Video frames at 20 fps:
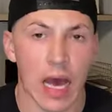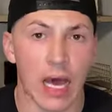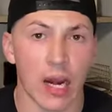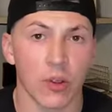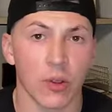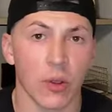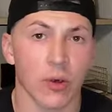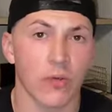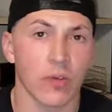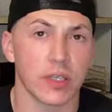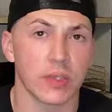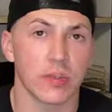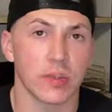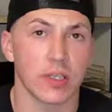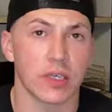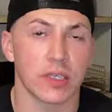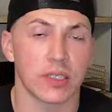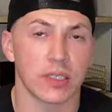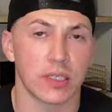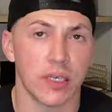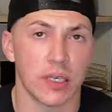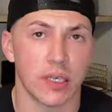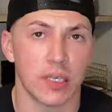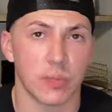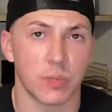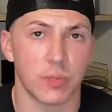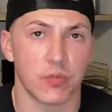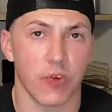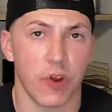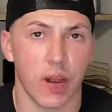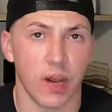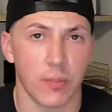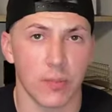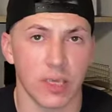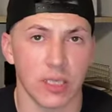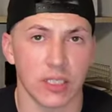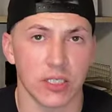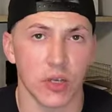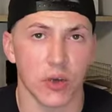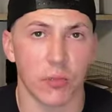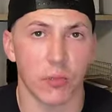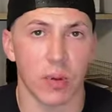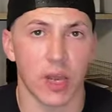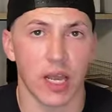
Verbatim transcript: I don't know if it's because Zeke is trying to be so